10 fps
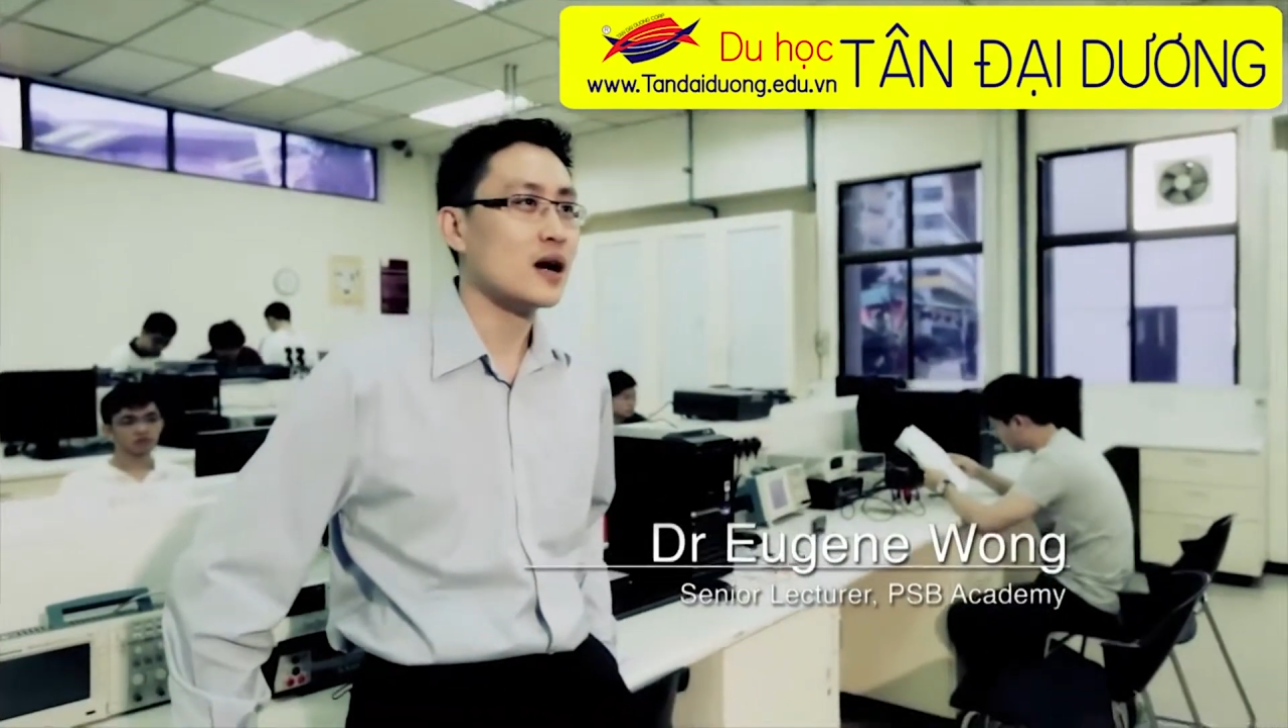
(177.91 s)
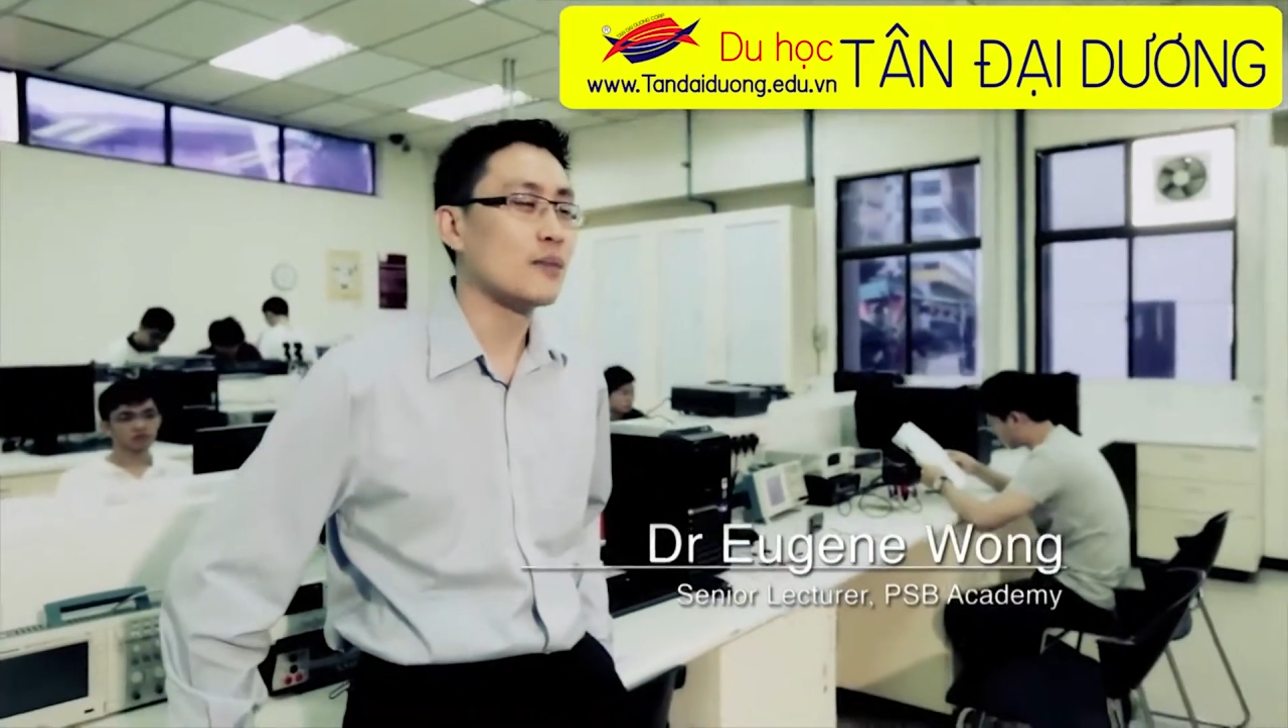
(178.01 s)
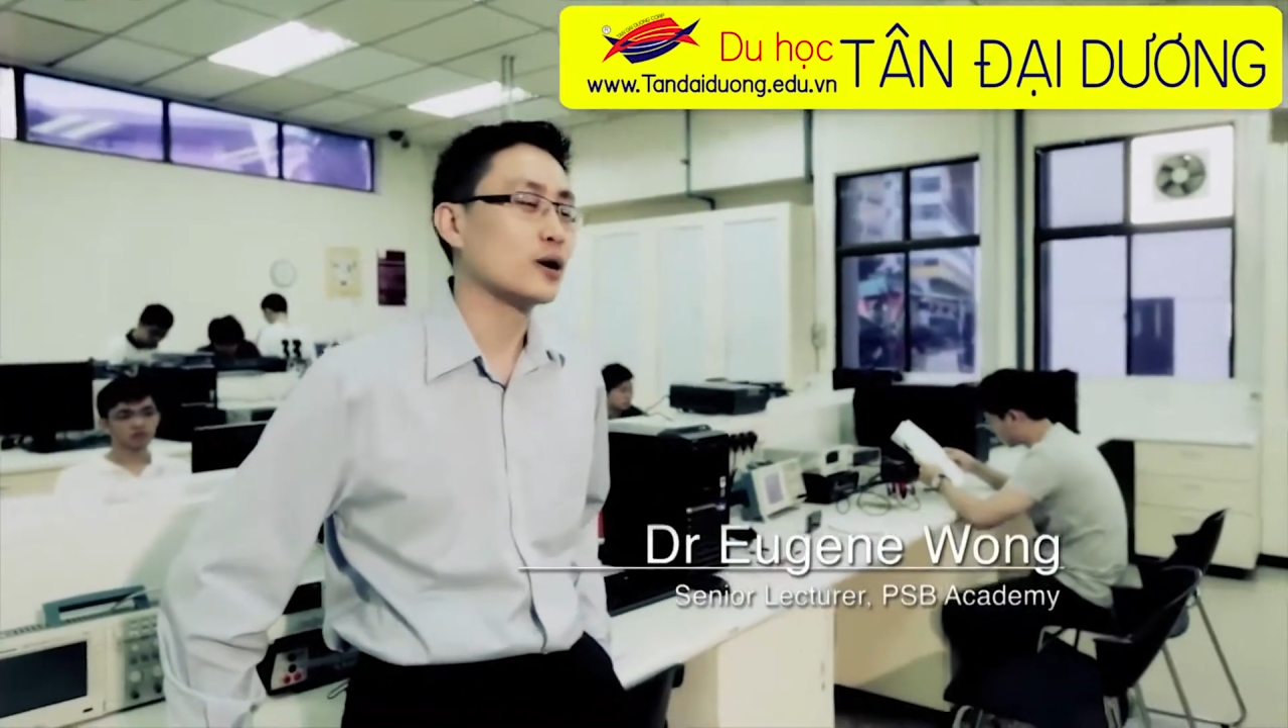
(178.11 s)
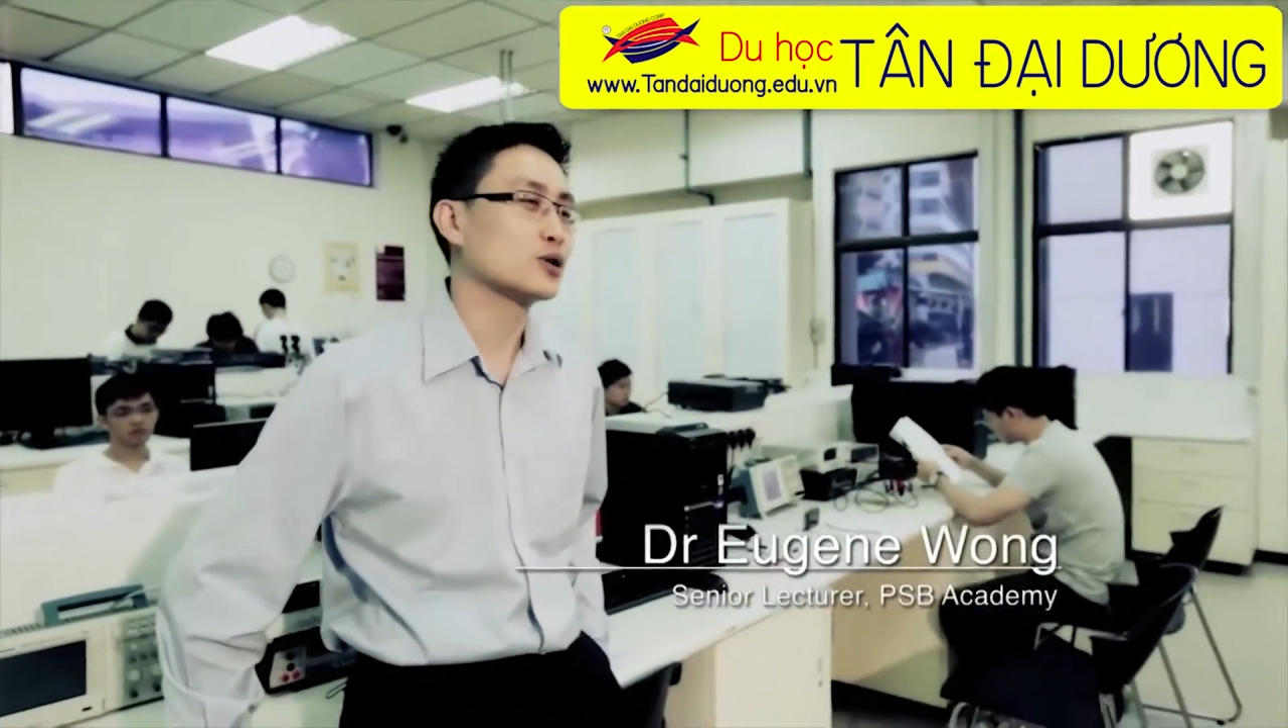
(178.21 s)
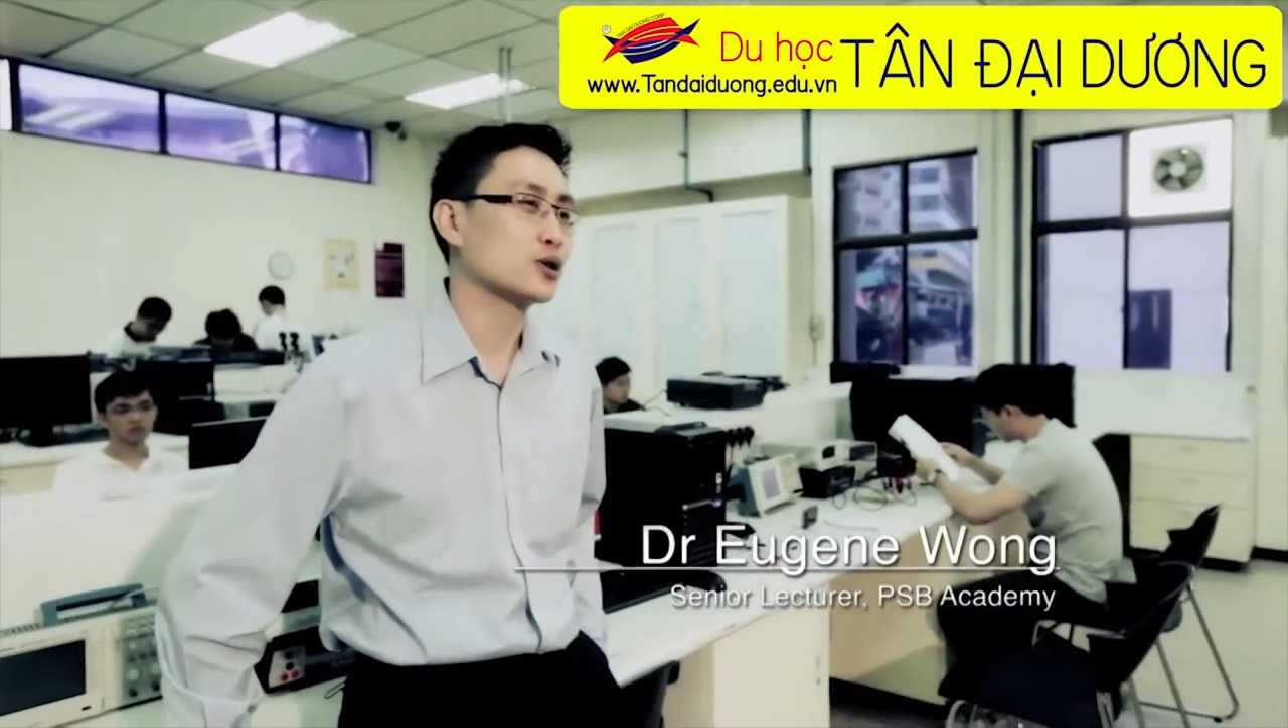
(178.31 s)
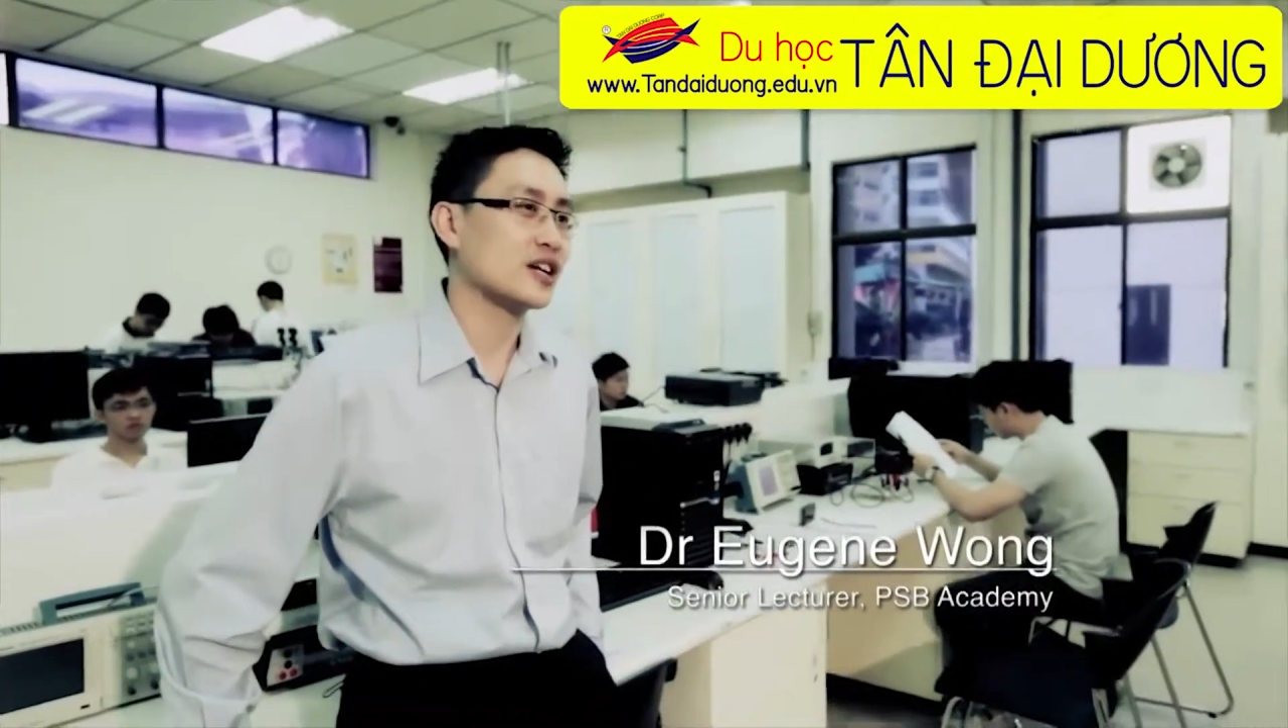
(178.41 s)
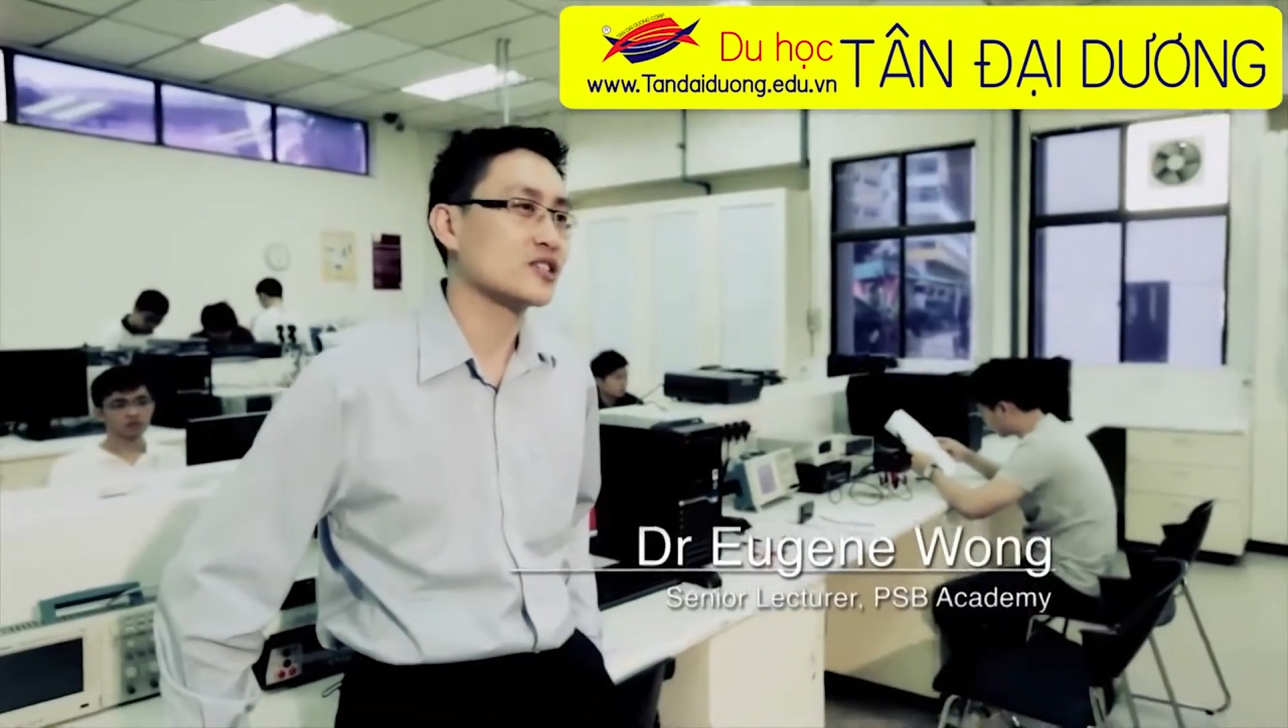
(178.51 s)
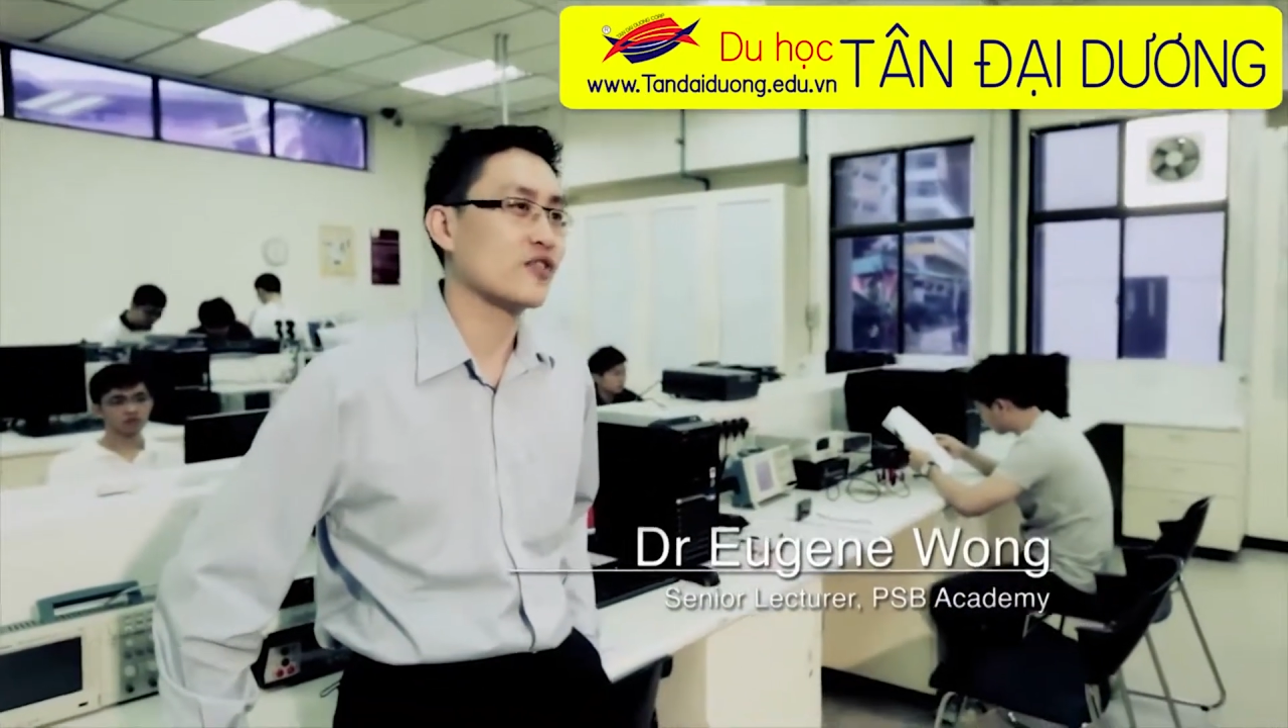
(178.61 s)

but also as